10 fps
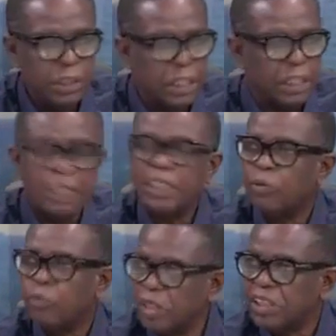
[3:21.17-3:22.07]
Now, these are
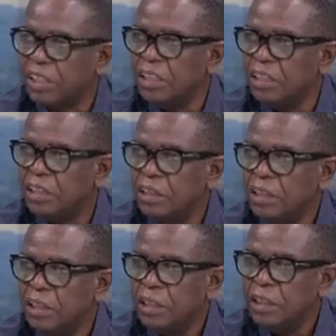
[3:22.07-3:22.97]
questions
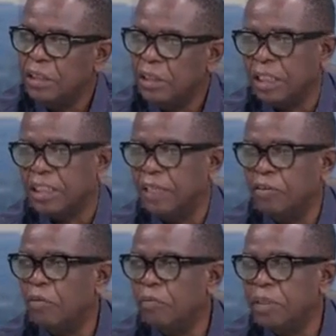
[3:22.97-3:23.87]
that
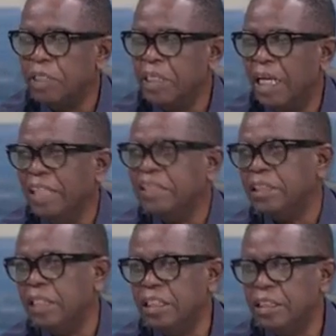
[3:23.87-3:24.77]
cannot be
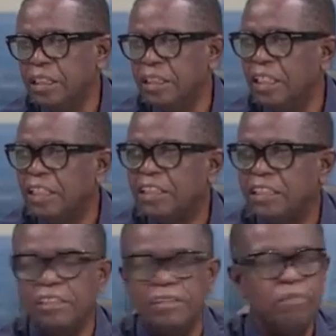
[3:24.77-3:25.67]
answered in
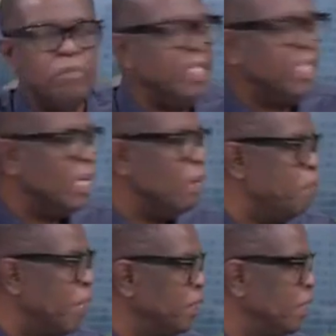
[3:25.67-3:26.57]
just media
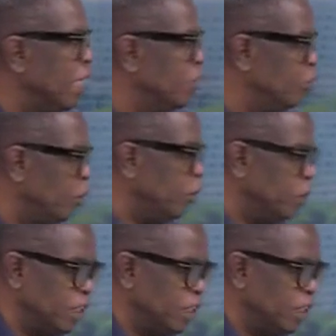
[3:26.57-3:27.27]
banter and so on.